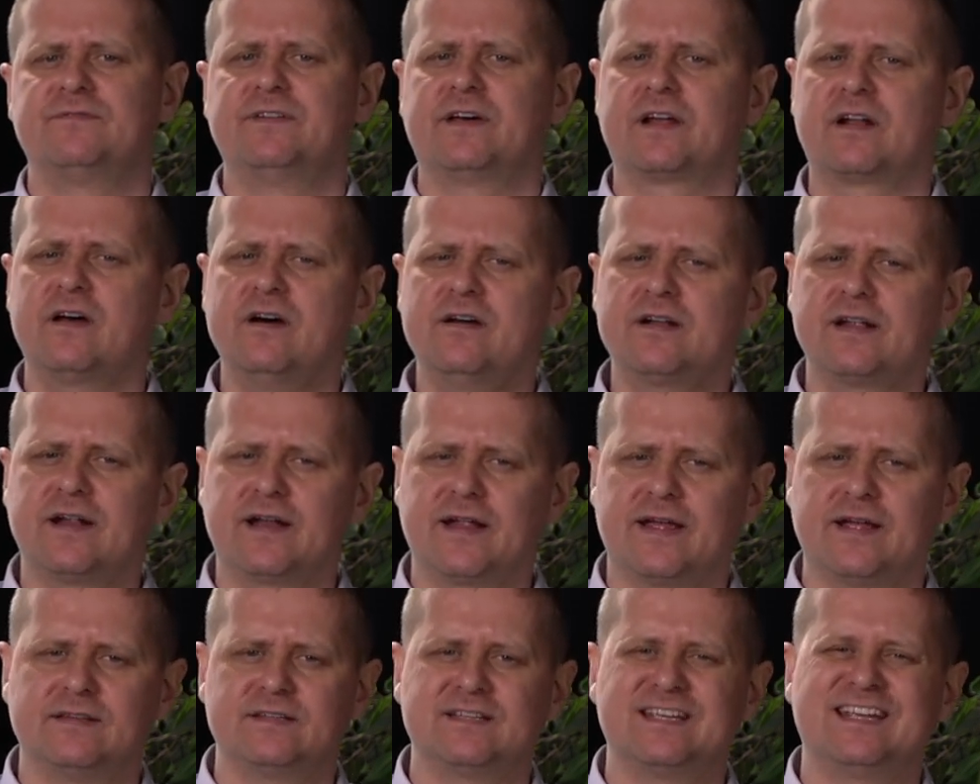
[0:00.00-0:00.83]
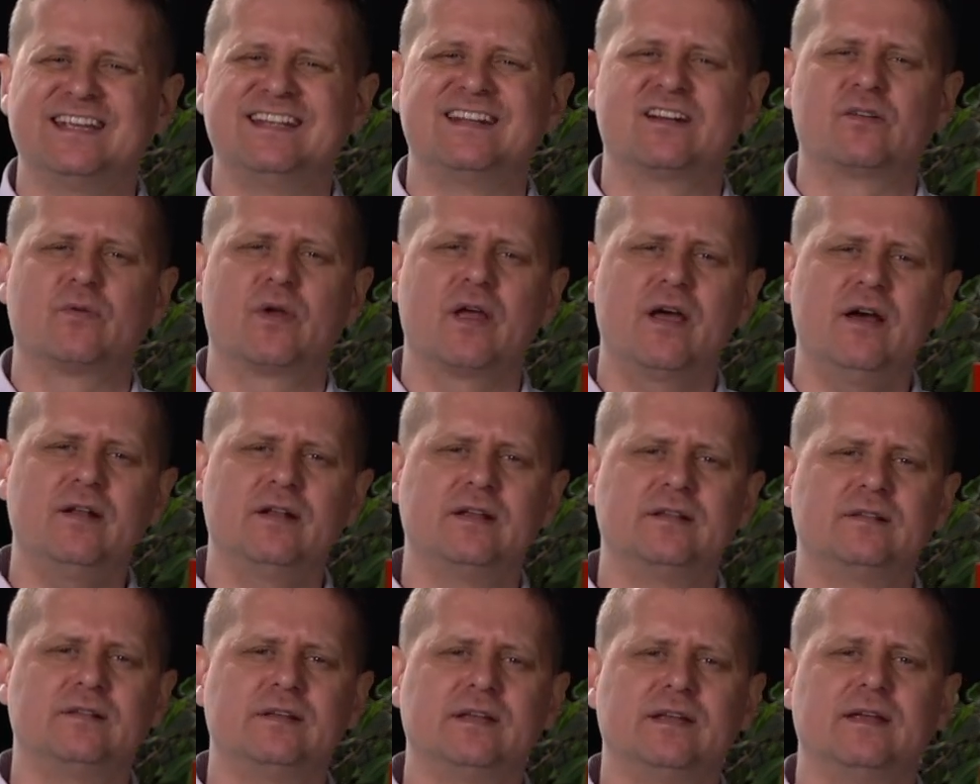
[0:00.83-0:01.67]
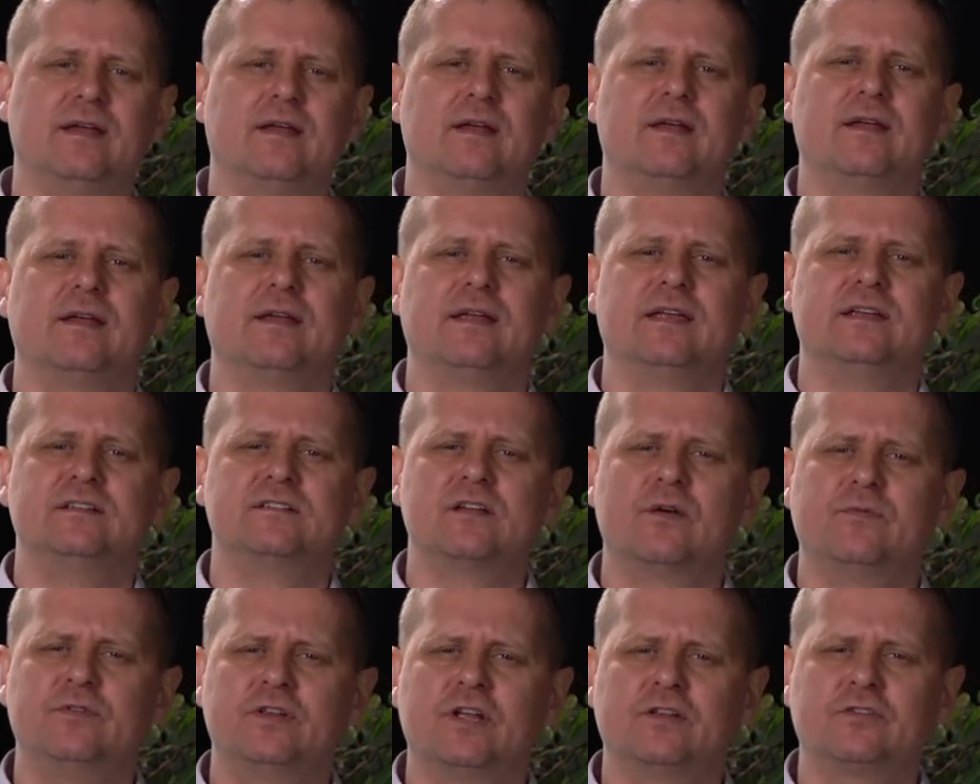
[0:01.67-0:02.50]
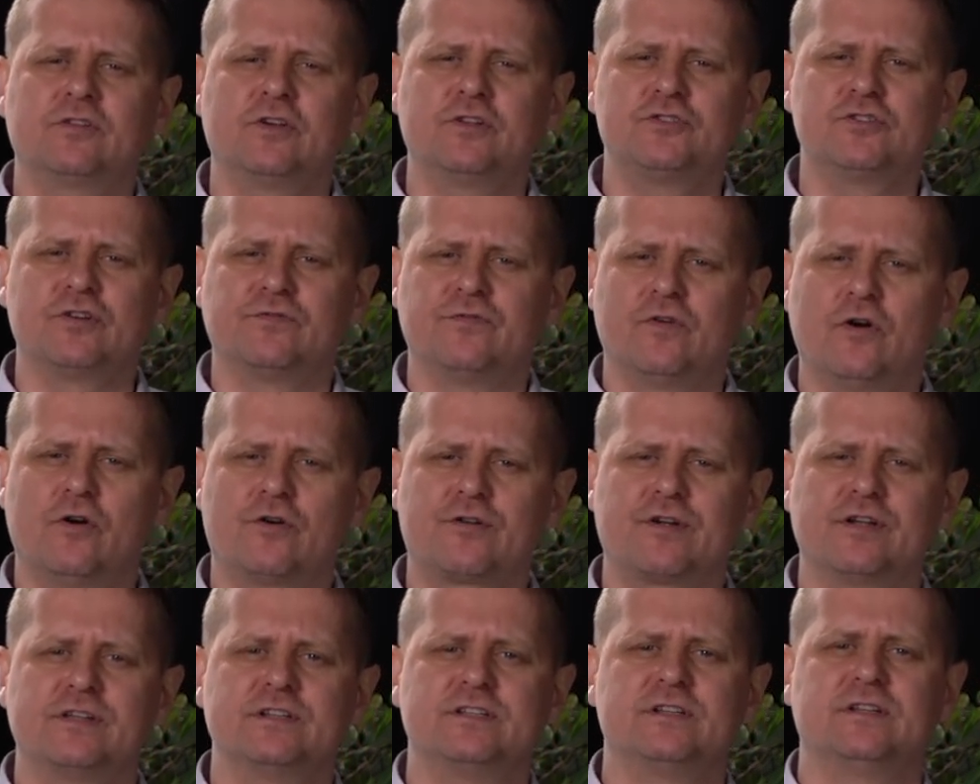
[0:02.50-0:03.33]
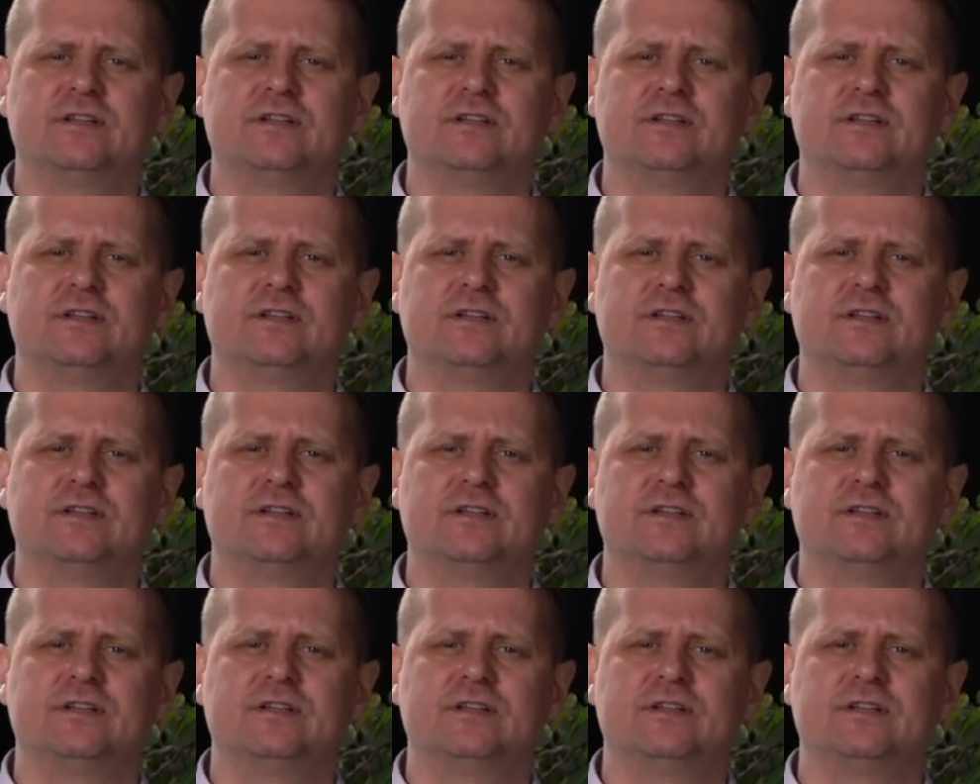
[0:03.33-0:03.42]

Ferrari red in reality is with a touch of orange